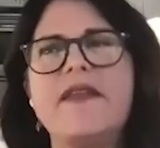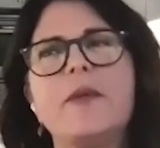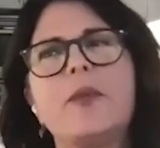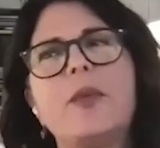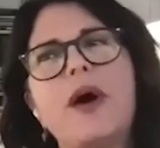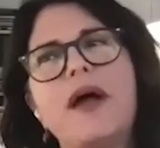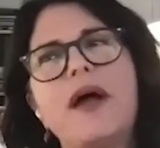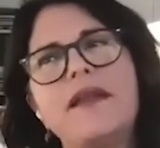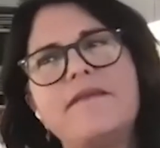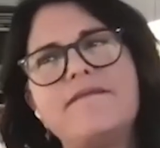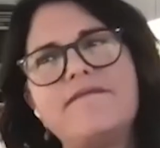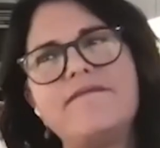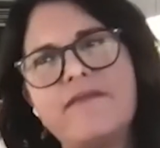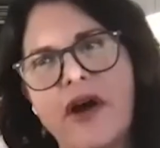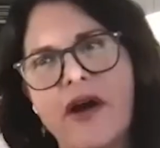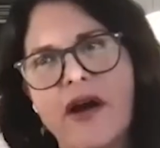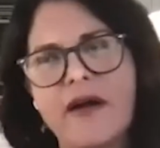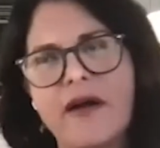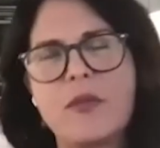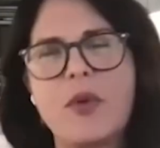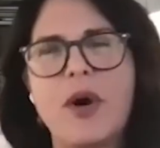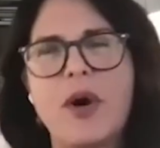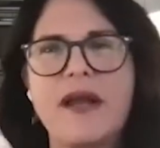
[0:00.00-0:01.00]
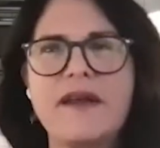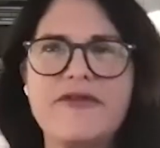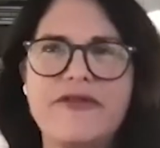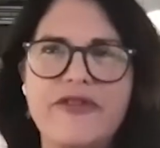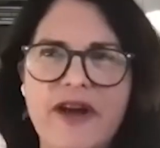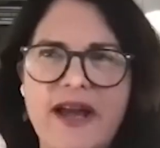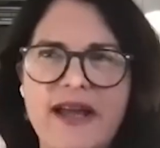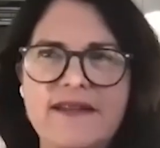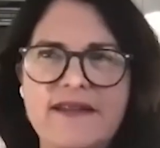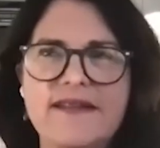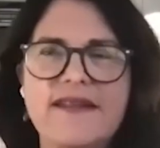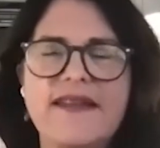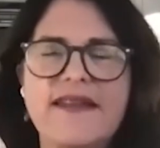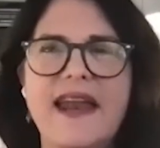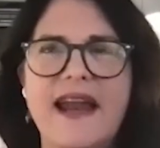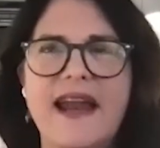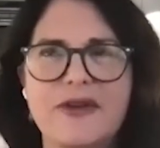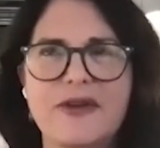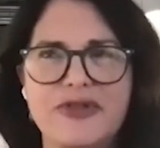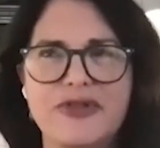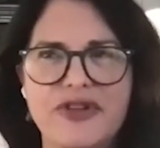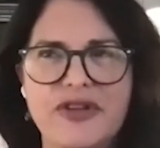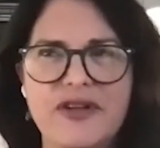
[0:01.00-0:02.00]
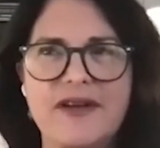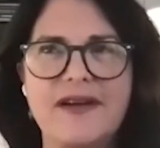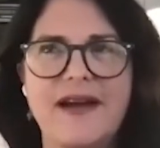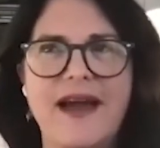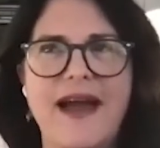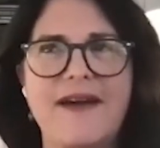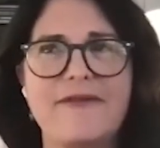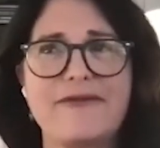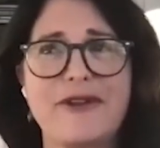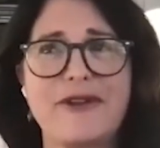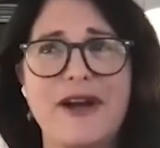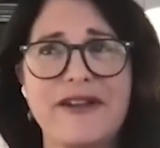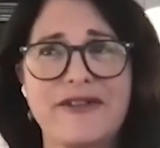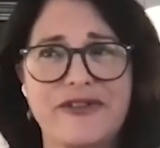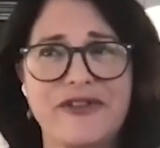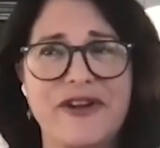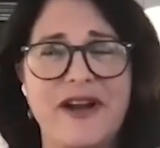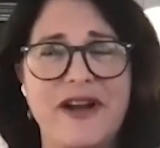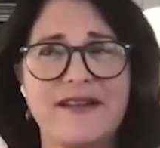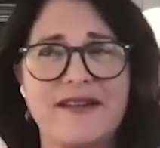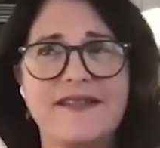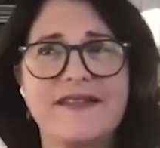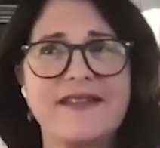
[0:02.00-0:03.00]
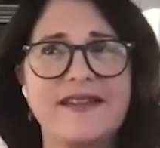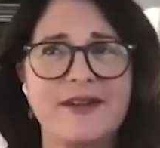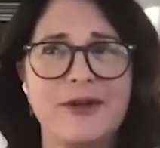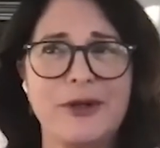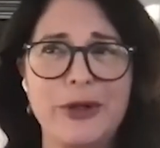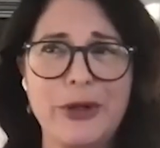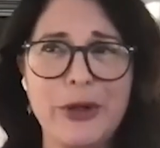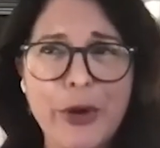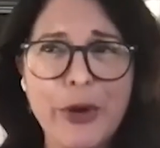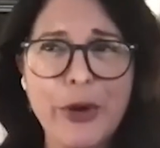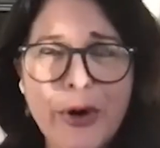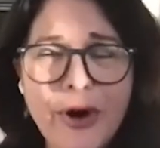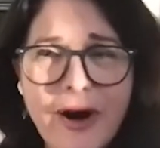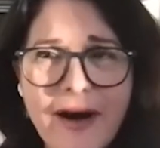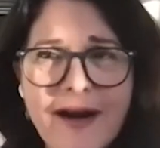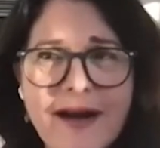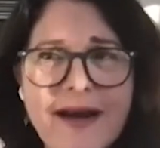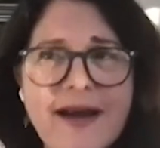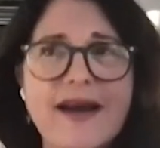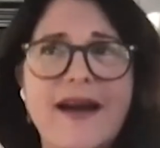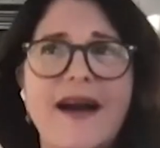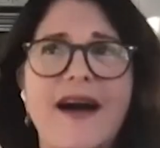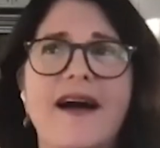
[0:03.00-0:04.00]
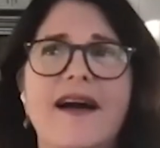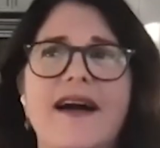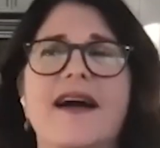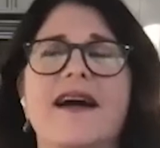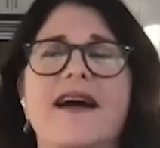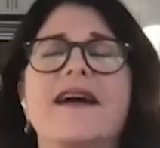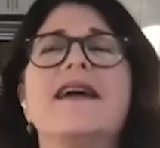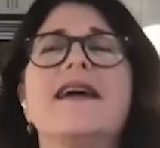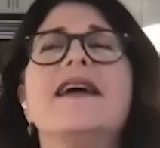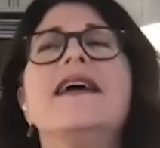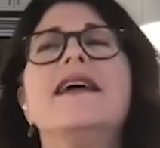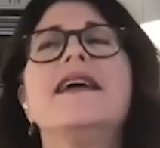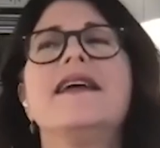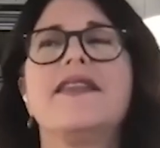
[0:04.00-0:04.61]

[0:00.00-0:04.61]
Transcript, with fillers: The one, our one friends that actually have restaurants in New York are,